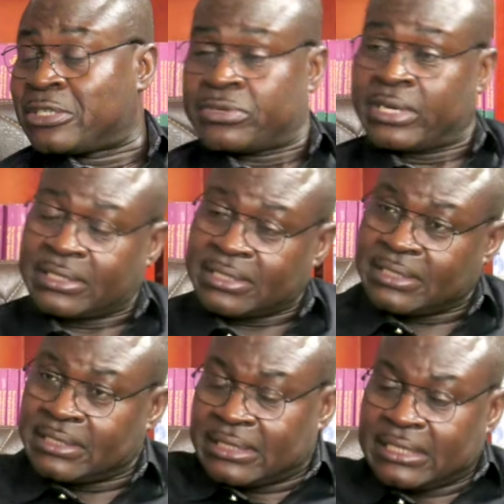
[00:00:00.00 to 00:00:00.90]
trade,
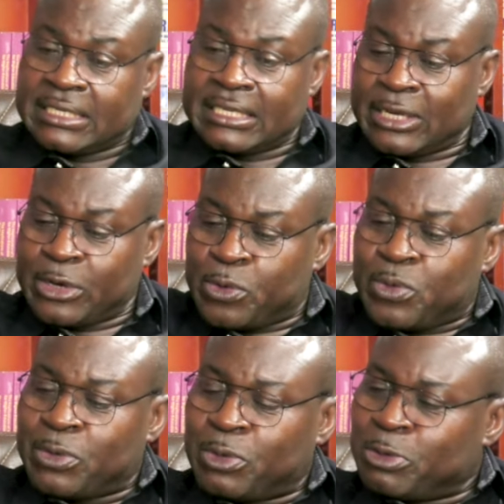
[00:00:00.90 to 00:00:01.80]

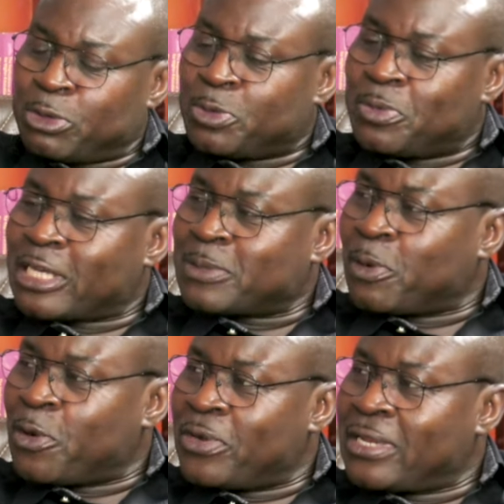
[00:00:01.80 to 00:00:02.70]
We should be
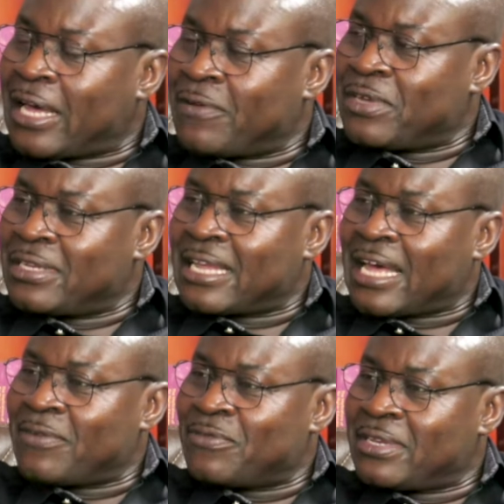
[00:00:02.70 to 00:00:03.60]
exploring
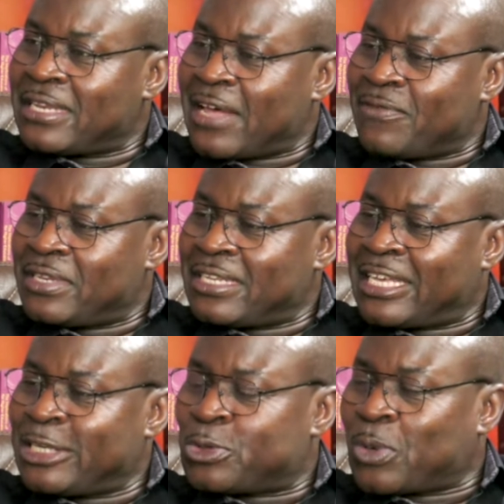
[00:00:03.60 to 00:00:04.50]
having
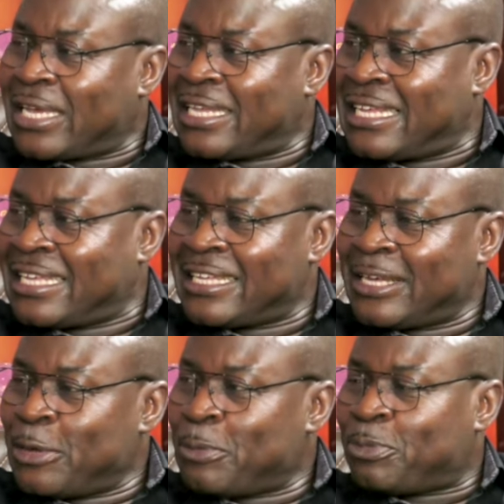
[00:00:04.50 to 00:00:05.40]
Kiswahili
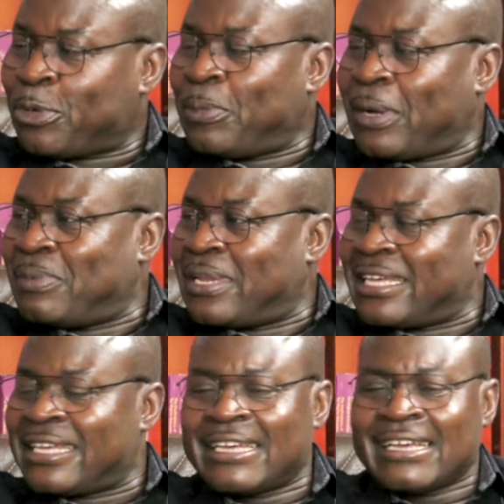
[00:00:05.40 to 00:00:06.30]

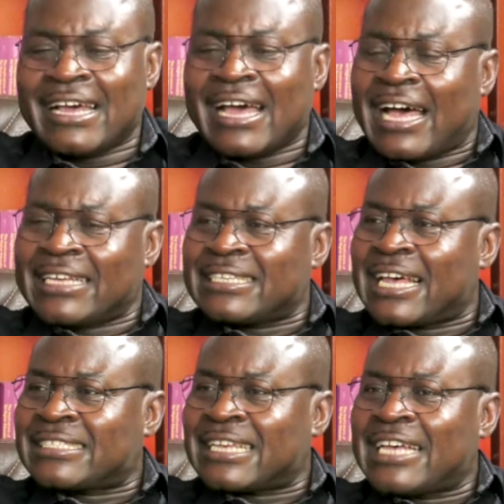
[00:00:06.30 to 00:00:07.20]
probably
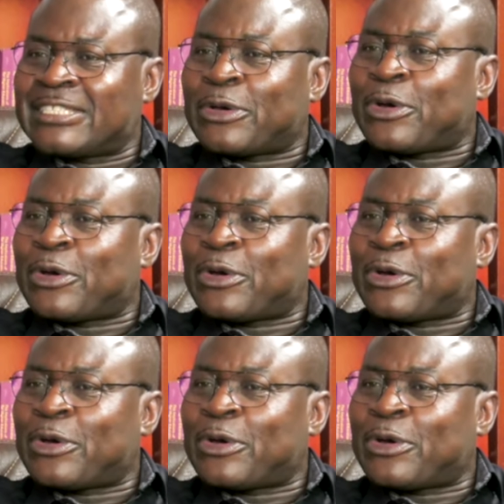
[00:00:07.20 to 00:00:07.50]
as a